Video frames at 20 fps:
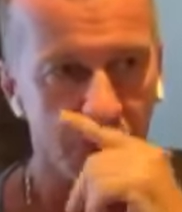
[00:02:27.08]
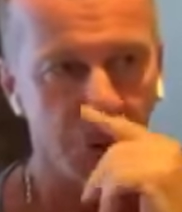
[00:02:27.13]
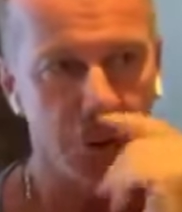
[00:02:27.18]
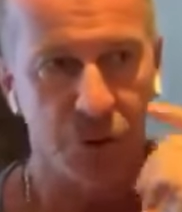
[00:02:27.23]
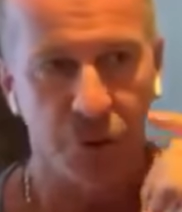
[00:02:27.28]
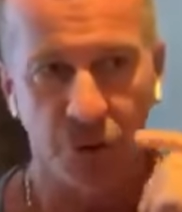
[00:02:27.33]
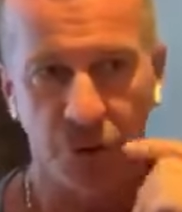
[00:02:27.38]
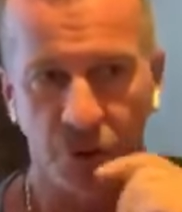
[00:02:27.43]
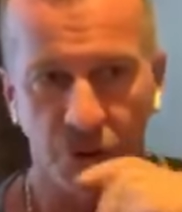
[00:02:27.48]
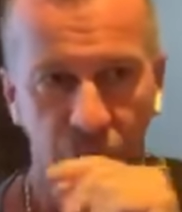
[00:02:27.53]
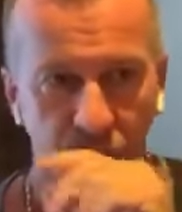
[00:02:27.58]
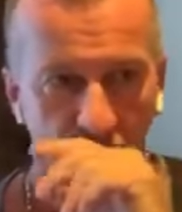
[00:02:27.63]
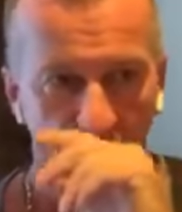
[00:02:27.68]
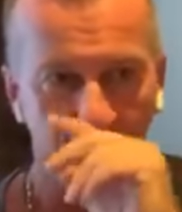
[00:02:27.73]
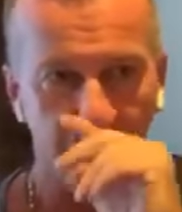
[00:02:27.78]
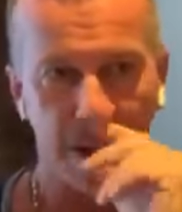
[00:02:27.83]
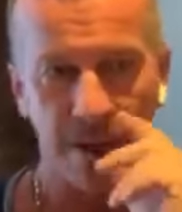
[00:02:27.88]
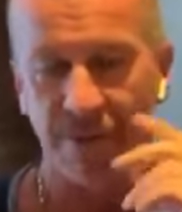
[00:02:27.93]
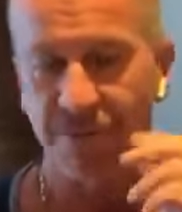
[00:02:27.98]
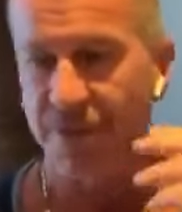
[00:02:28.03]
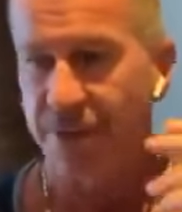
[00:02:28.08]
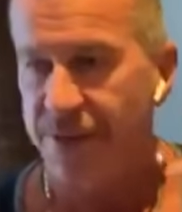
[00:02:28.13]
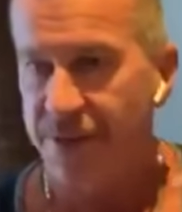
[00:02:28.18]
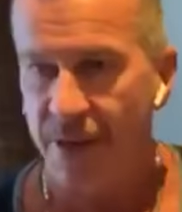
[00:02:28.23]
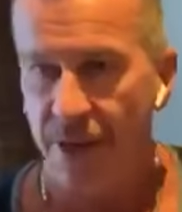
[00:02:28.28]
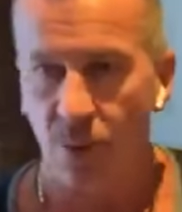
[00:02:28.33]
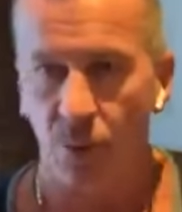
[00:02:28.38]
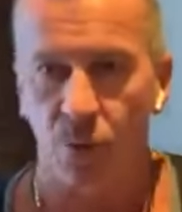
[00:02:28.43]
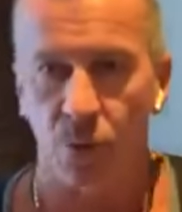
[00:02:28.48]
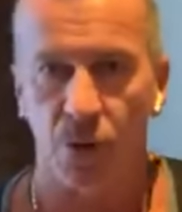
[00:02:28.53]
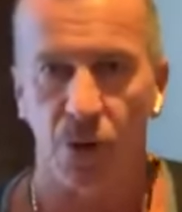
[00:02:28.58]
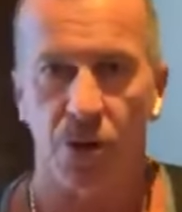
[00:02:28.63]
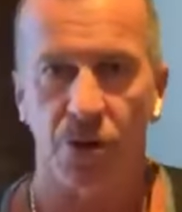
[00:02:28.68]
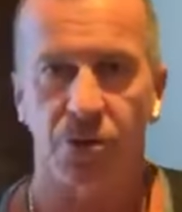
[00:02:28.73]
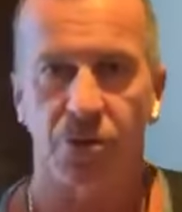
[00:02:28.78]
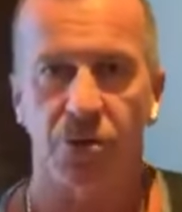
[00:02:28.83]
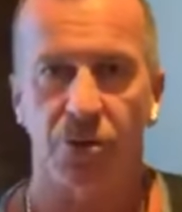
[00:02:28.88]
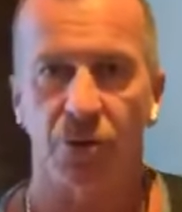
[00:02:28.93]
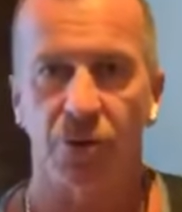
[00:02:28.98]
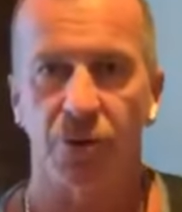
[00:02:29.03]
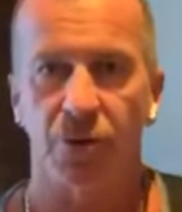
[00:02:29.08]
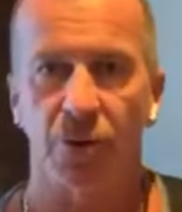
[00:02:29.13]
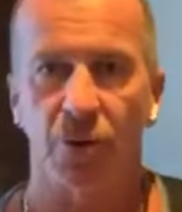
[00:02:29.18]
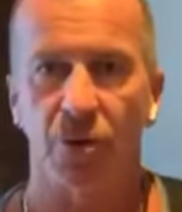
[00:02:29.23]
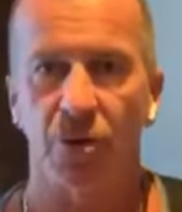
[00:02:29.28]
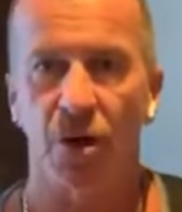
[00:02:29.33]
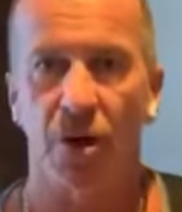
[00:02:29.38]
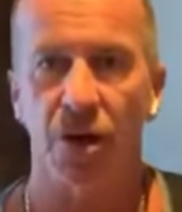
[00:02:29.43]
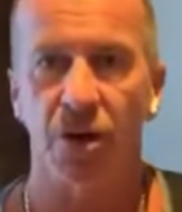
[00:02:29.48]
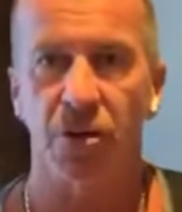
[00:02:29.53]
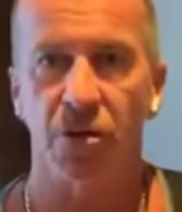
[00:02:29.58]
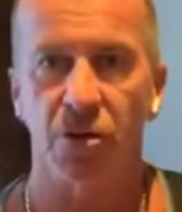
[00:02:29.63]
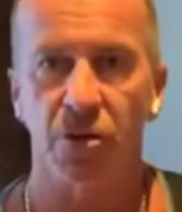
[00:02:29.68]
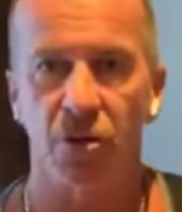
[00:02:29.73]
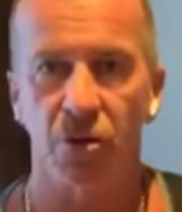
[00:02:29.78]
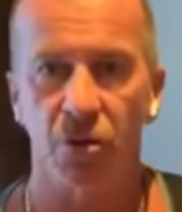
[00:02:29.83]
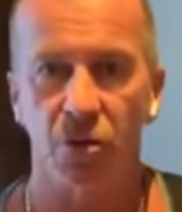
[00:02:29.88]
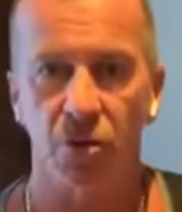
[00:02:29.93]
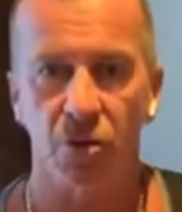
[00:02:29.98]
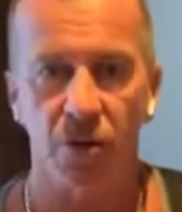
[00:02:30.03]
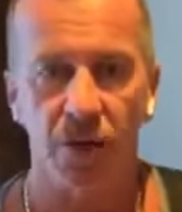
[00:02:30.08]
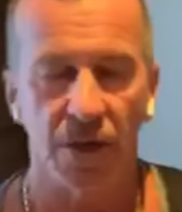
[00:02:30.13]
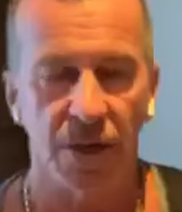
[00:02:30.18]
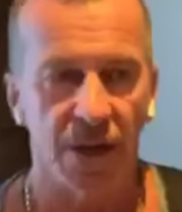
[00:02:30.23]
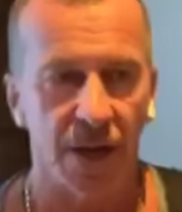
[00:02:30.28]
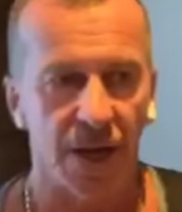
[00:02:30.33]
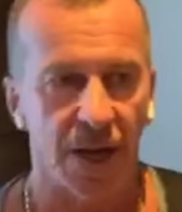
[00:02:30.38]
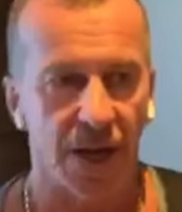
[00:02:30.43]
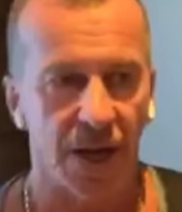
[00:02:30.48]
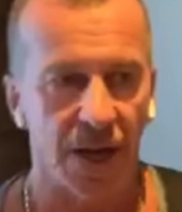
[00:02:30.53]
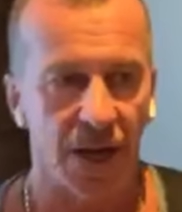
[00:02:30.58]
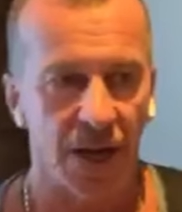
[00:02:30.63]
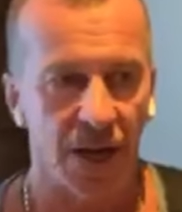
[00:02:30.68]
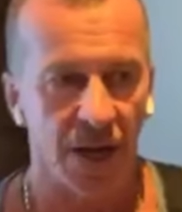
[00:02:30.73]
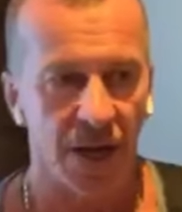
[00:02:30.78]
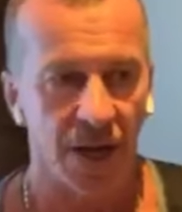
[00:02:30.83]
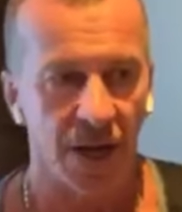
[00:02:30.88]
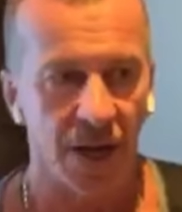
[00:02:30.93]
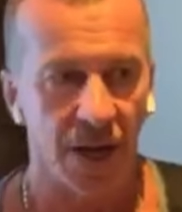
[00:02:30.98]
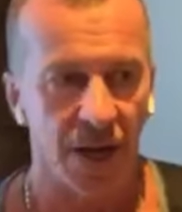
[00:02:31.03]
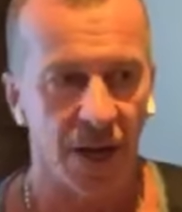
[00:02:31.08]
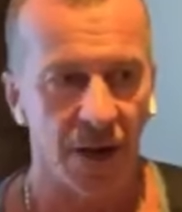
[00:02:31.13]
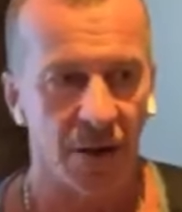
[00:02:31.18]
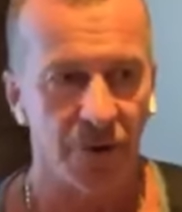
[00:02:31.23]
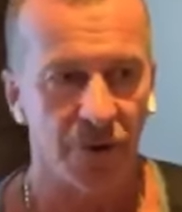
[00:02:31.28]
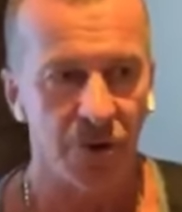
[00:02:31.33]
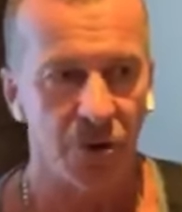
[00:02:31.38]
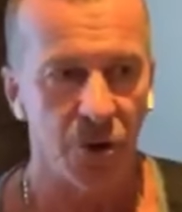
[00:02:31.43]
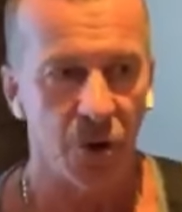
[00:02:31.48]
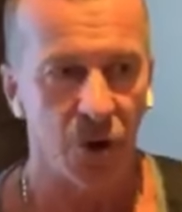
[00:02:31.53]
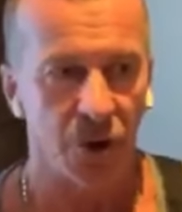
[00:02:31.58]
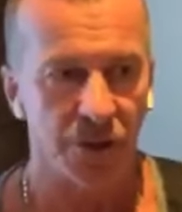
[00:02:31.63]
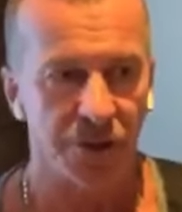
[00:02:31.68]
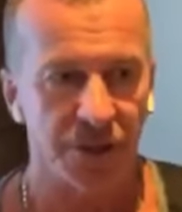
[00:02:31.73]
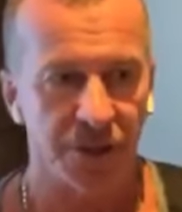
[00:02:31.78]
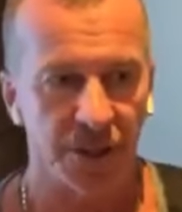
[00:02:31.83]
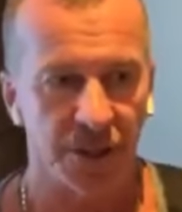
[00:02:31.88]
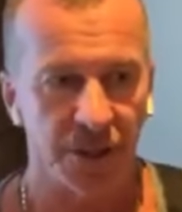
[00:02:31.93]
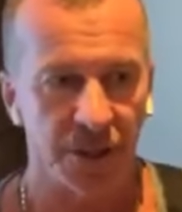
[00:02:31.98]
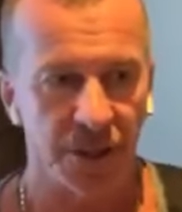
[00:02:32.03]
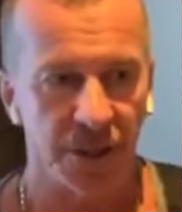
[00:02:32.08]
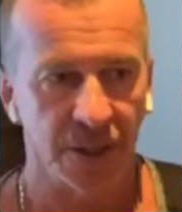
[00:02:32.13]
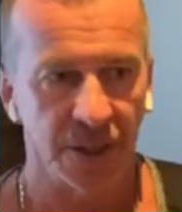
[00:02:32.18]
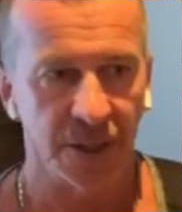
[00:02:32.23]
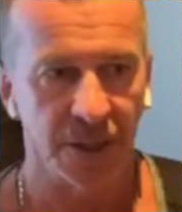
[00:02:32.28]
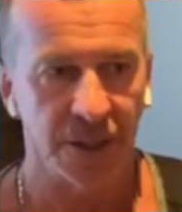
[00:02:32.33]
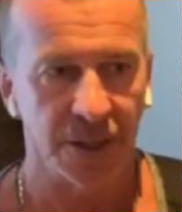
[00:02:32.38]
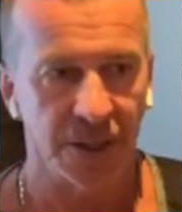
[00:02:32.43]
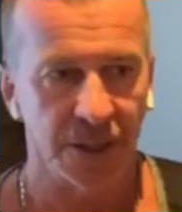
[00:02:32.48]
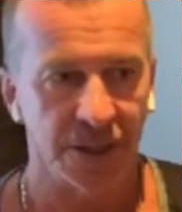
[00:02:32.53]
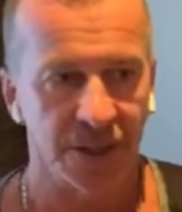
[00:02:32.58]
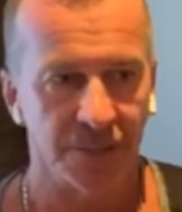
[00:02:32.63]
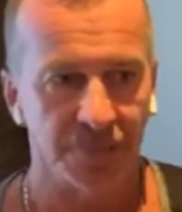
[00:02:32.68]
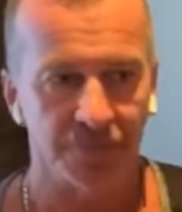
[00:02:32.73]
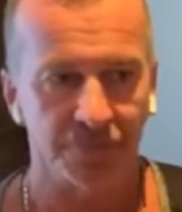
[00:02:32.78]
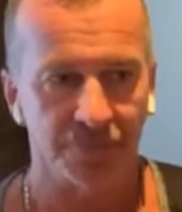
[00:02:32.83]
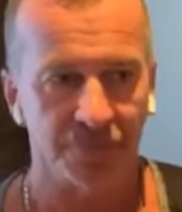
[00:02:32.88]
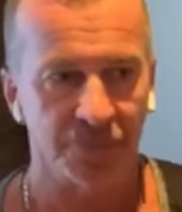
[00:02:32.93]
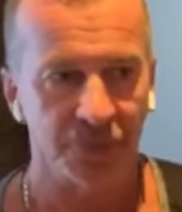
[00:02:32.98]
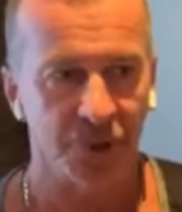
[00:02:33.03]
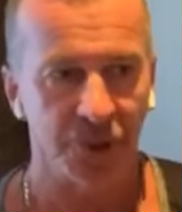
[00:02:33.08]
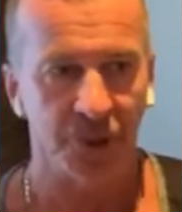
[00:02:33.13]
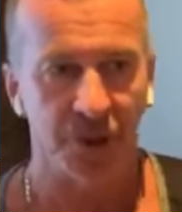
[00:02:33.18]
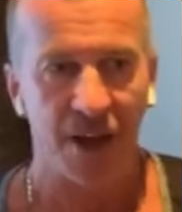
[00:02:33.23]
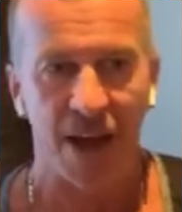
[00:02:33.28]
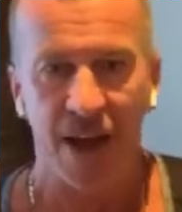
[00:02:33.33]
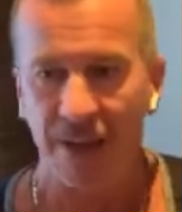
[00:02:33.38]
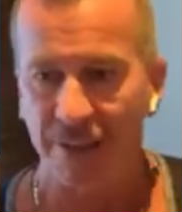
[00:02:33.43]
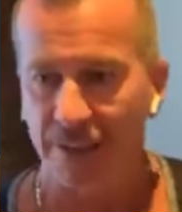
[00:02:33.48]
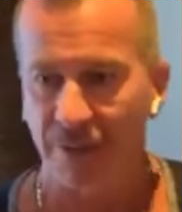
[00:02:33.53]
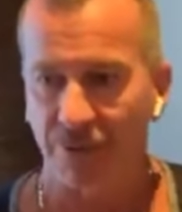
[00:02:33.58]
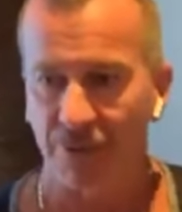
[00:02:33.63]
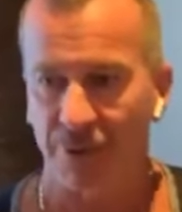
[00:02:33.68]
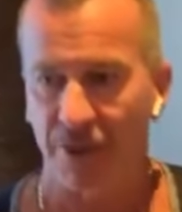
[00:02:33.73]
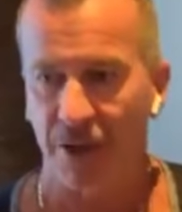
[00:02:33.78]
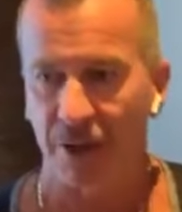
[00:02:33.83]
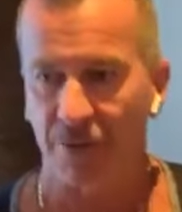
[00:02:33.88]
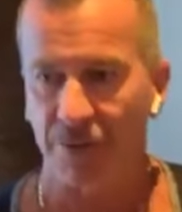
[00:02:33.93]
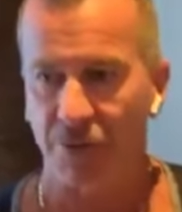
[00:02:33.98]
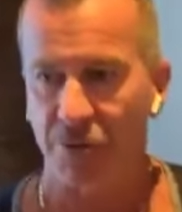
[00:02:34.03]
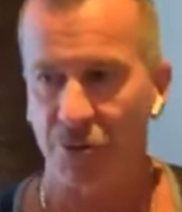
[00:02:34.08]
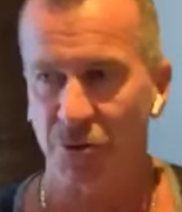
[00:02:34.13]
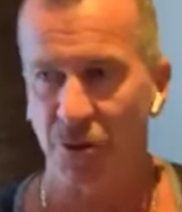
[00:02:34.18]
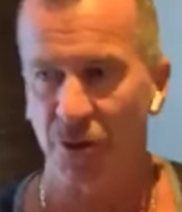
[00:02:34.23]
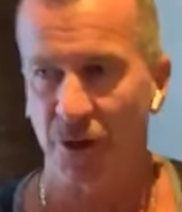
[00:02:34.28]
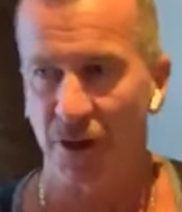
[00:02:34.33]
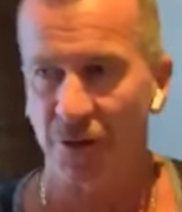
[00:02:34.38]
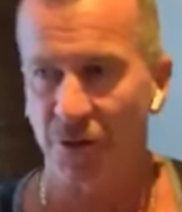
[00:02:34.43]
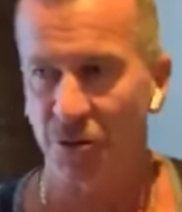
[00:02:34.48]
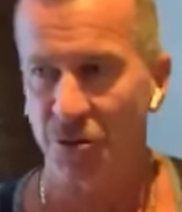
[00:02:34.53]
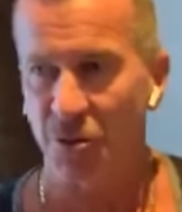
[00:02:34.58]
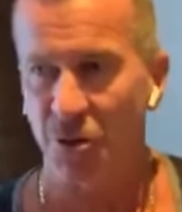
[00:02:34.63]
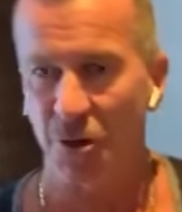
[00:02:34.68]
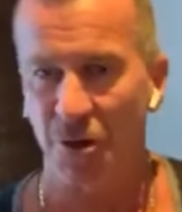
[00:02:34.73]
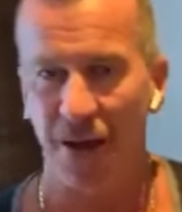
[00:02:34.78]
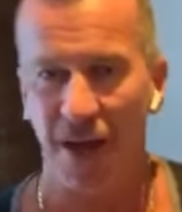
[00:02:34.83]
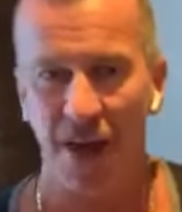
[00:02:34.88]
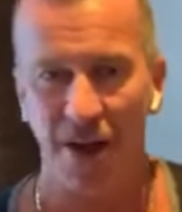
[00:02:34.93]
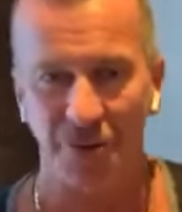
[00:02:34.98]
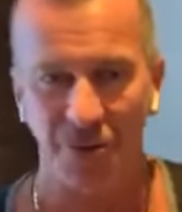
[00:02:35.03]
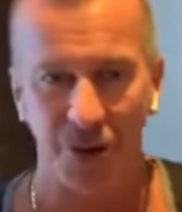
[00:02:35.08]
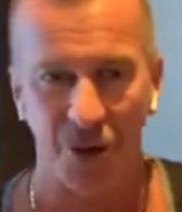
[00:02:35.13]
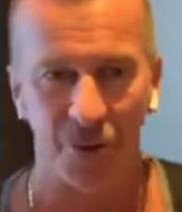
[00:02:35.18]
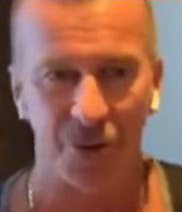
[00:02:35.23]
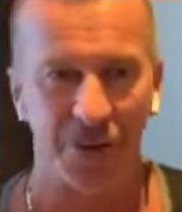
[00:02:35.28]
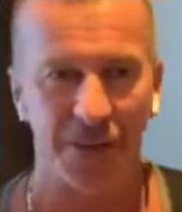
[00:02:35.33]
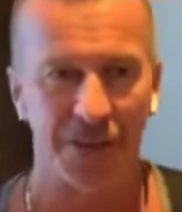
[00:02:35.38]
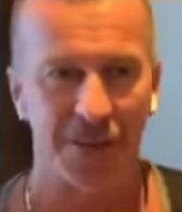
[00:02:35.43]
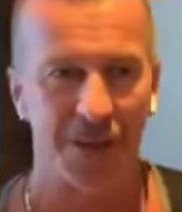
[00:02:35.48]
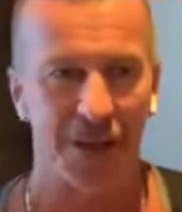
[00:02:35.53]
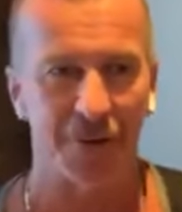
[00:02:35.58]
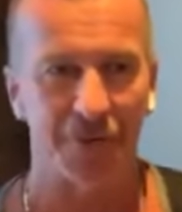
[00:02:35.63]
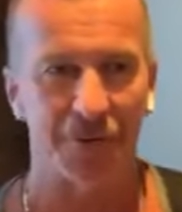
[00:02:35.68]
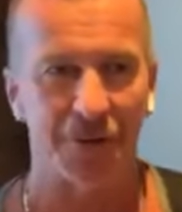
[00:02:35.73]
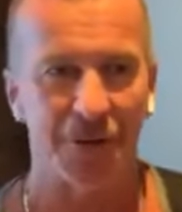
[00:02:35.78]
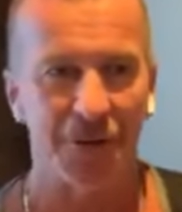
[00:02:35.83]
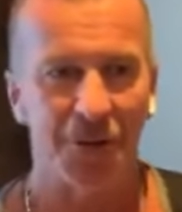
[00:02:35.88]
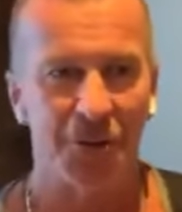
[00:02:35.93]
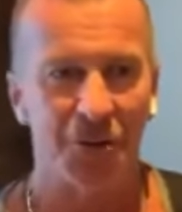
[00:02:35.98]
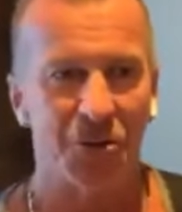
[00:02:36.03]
Do you not have the network? Do you feel like you are not active enough? Are you not outgoing enough?